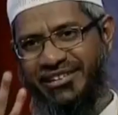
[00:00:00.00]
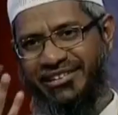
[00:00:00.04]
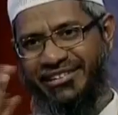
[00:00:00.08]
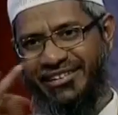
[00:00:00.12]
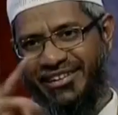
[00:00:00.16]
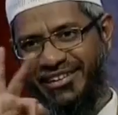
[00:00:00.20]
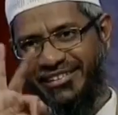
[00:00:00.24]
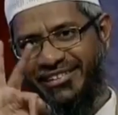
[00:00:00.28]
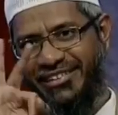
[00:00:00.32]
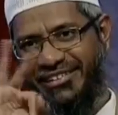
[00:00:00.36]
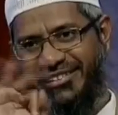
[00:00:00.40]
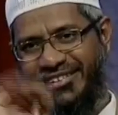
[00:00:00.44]
she
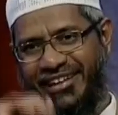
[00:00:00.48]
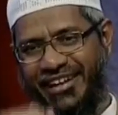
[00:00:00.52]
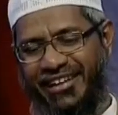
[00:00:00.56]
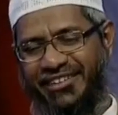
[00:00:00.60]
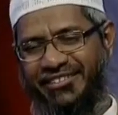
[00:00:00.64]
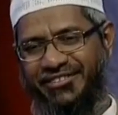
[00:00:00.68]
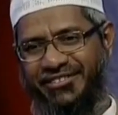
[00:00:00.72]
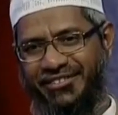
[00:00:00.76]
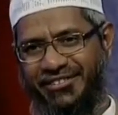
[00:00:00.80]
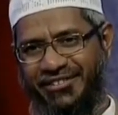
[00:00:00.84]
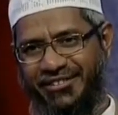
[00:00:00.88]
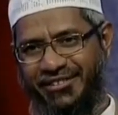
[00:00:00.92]
interjected
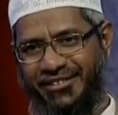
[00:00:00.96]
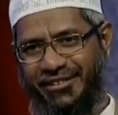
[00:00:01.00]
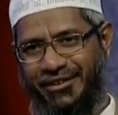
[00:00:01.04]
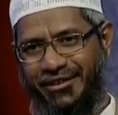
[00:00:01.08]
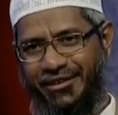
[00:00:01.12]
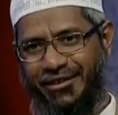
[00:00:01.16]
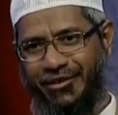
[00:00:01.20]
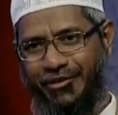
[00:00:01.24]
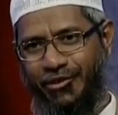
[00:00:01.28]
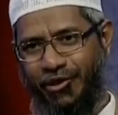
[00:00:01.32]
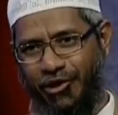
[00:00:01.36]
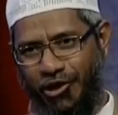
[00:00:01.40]
thrice,
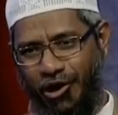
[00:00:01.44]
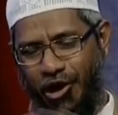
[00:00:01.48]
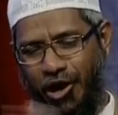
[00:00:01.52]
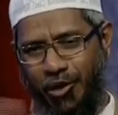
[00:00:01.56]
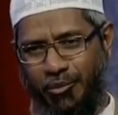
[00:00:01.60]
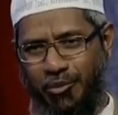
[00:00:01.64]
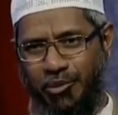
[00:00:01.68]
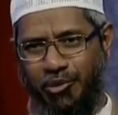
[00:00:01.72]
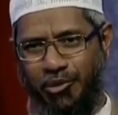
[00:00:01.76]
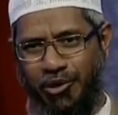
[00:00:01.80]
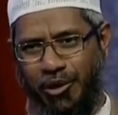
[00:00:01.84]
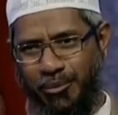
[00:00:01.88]
not
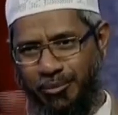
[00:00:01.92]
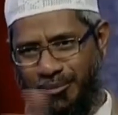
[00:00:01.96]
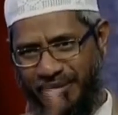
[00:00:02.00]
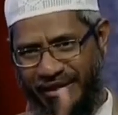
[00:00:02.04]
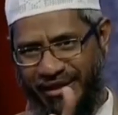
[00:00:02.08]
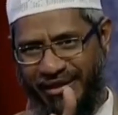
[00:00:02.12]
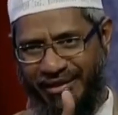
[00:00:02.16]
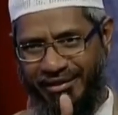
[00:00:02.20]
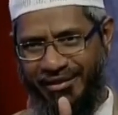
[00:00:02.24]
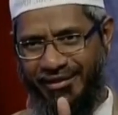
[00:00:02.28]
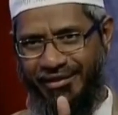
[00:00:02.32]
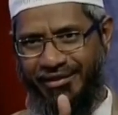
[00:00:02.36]
allowing me to
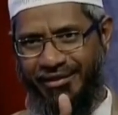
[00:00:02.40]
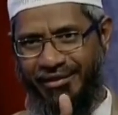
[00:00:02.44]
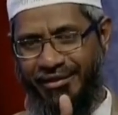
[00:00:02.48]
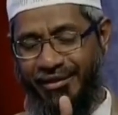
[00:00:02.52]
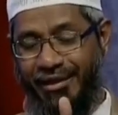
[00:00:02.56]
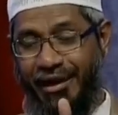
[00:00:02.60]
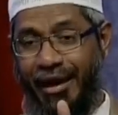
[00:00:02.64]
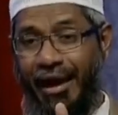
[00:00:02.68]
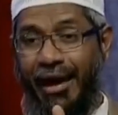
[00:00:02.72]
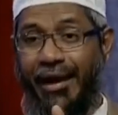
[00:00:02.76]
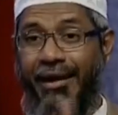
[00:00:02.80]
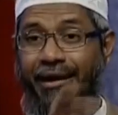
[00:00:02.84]
complete.
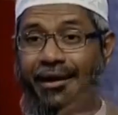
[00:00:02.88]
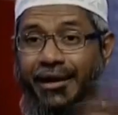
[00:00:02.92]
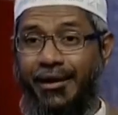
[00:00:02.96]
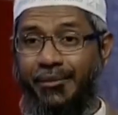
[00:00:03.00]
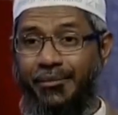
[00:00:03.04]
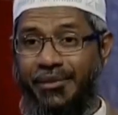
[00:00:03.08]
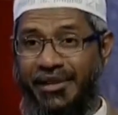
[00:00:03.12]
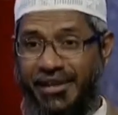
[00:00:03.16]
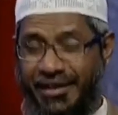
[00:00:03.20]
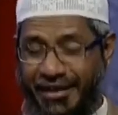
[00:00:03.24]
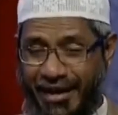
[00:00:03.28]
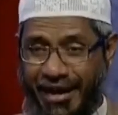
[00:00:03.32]
And
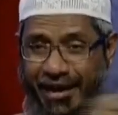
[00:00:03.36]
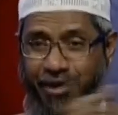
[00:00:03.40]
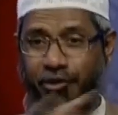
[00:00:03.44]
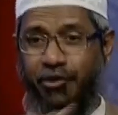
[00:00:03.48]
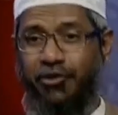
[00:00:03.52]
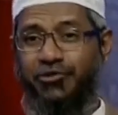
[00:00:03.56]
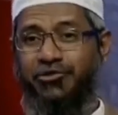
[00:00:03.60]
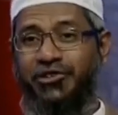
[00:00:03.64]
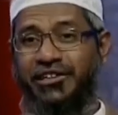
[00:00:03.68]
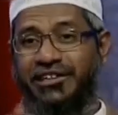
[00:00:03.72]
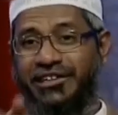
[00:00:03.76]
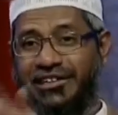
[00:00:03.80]
Kabir Khan
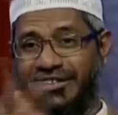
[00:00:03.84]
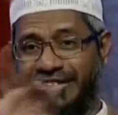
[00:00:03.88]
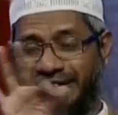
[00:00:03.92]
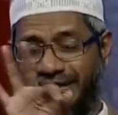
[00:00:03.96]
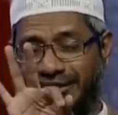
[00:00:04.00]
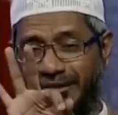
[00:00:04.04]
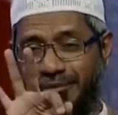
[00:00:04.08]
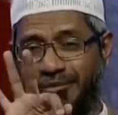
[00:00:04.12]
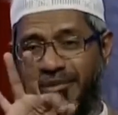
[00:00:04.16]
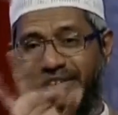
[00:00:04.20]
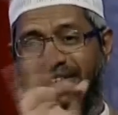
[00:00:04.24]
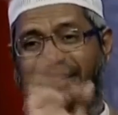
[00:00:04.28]
also
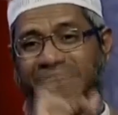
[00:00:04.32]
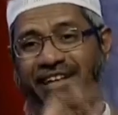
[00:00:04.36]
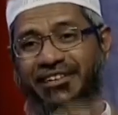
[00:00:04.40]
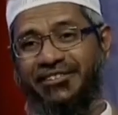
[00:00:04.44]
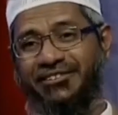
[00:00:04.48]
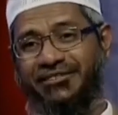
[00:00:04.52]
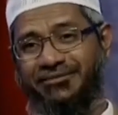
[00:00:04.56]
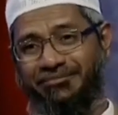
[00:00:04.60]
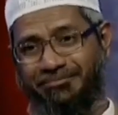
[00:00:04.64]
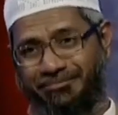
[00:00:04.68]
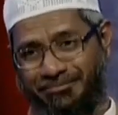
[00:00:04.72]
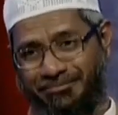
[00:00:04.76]
interjected me thrice.